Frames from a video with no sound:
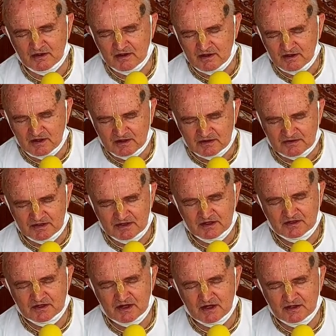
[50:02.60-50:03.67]

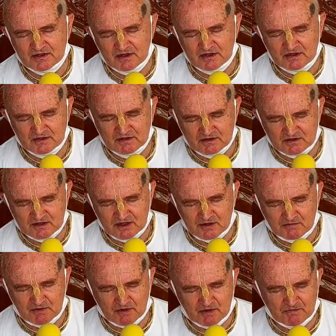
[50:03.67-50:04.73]
criticizing Srila
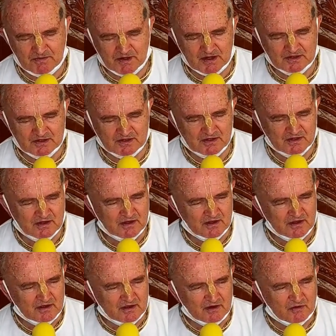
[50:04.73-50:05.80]
Prabhupada's
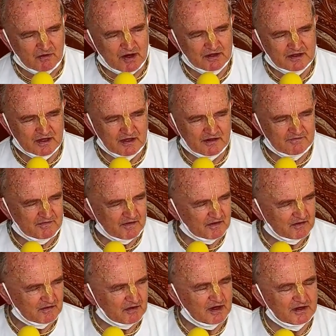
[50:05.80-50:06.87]
white elephant.
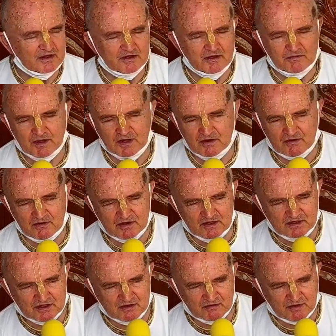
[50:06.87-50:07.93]
Why did he bring all these
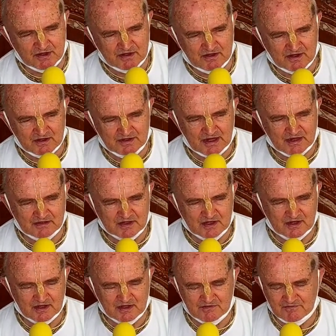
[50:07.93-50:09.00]
white dancing
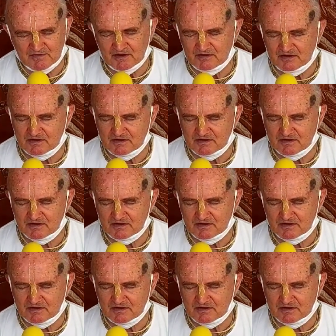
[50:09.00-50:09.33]
elephants?